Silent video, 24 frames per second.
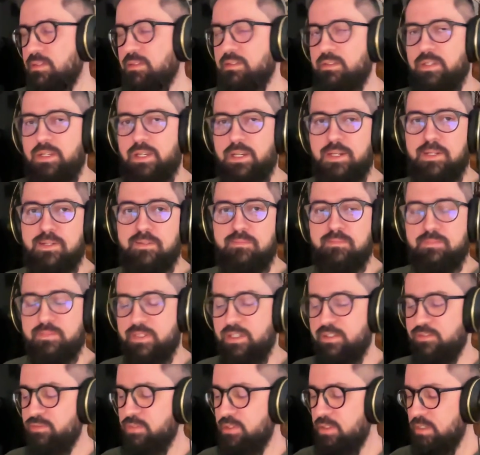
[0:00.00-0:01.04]
Yeah,
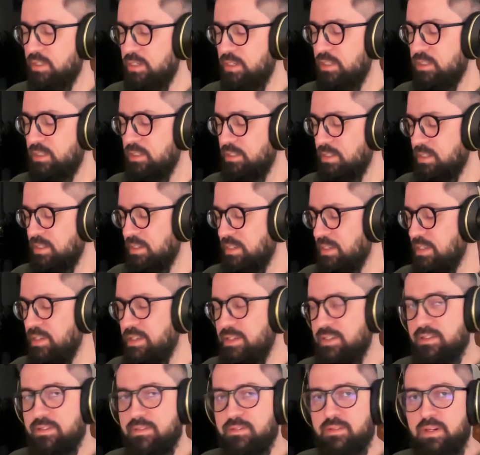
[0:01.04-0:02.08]
definitely.
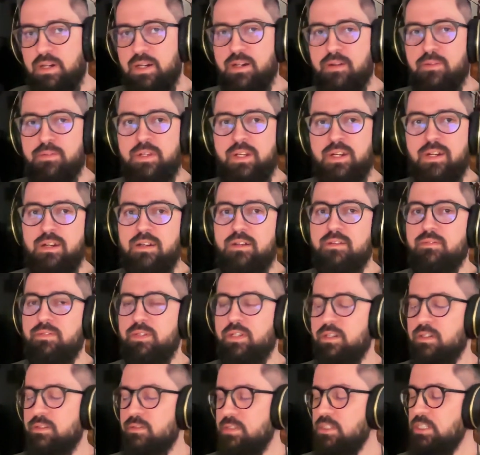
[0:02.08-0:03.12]
Uh, we are we
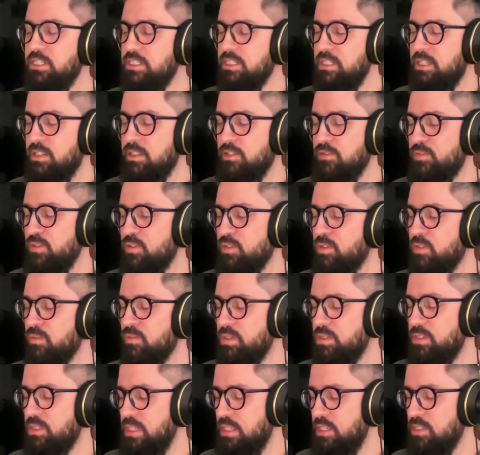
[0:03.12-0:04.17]
are reaching the end of the
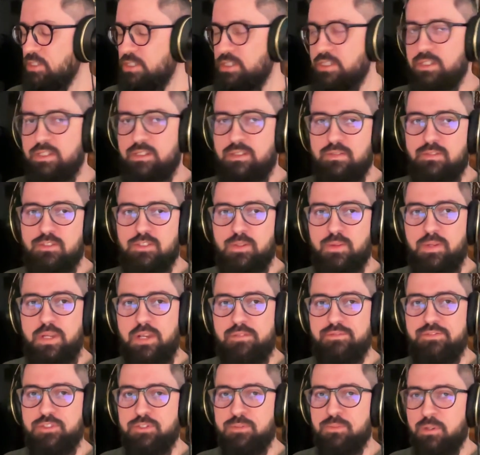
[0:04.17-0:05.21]
conversation, so we
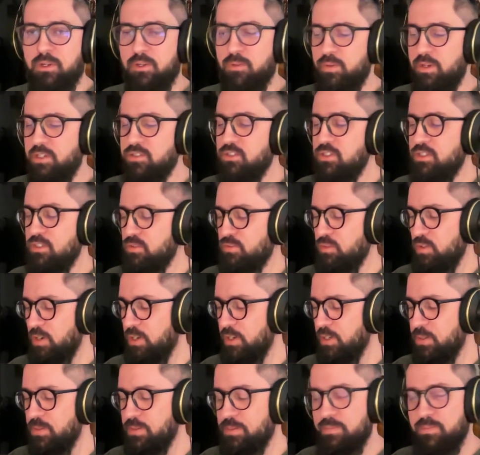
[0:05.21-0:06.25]
have two more questions for
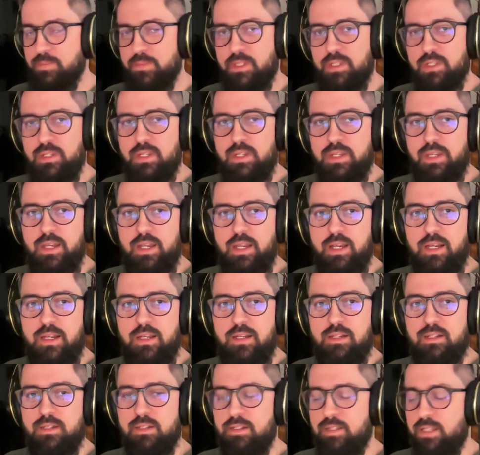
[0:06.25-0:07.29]
you.
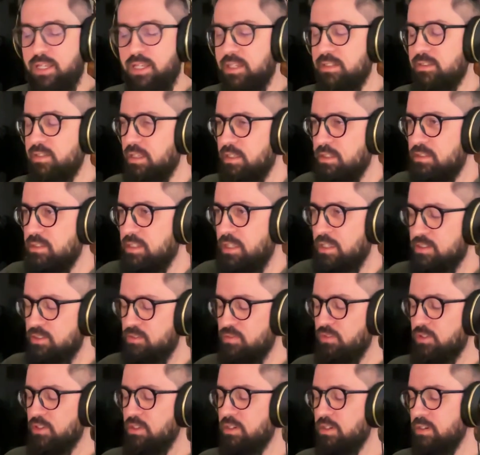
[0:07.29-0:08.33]
Uh, yeah, thank, thanks
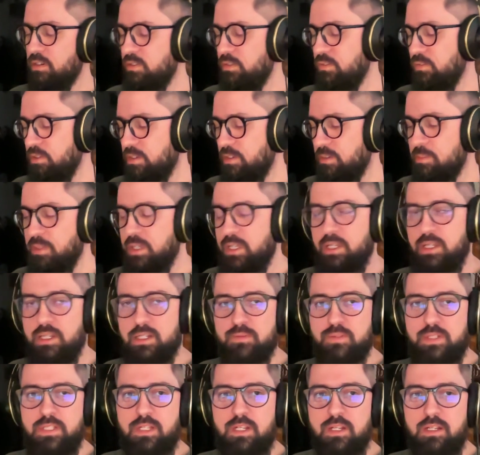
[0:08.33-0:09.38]
for for being here
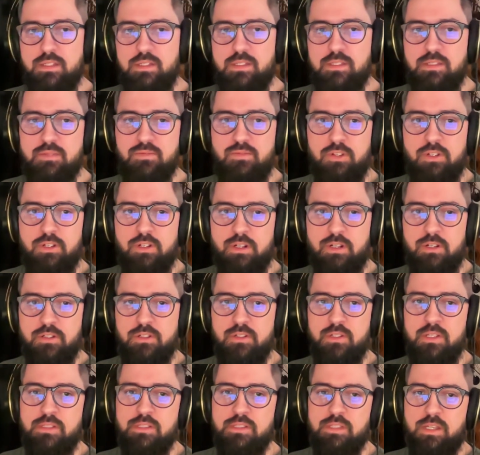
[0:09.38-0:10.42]
with us, for your, all your
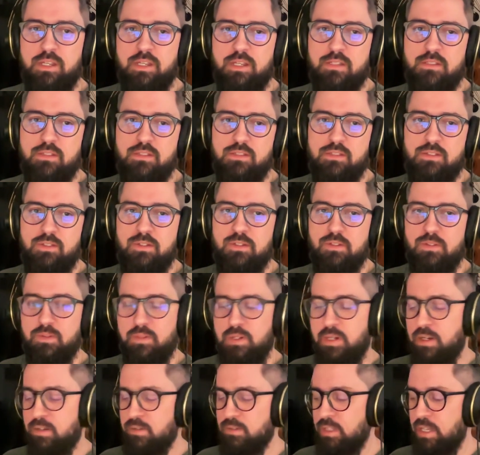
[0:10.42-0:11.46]
insights. So
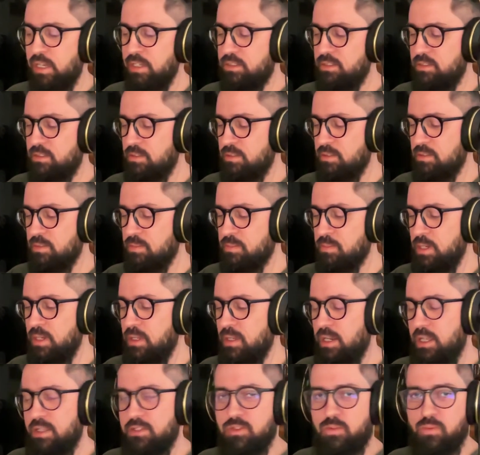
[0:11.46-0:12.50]
I would like to my
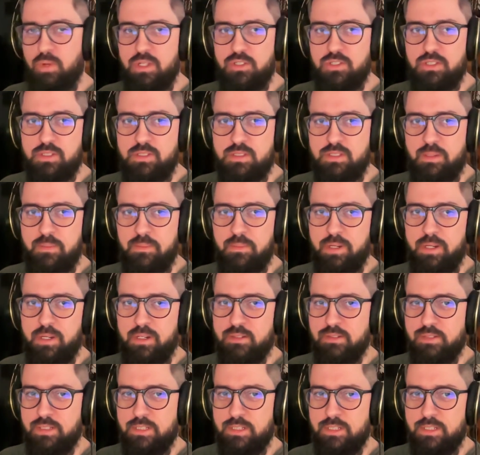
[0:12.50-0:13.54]
last question is
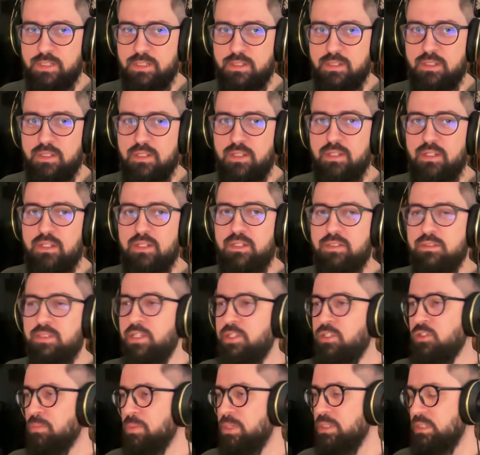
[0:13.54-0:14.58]
about uh, the
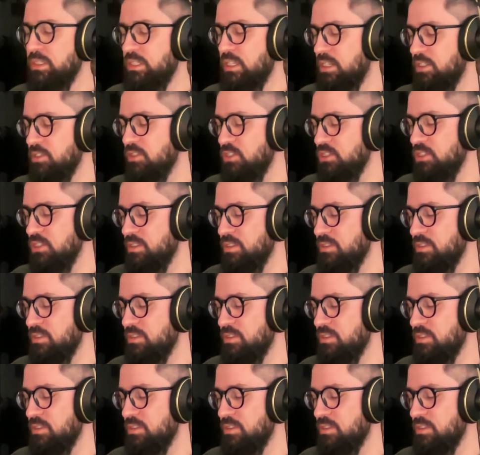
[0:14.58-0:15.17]
human touch.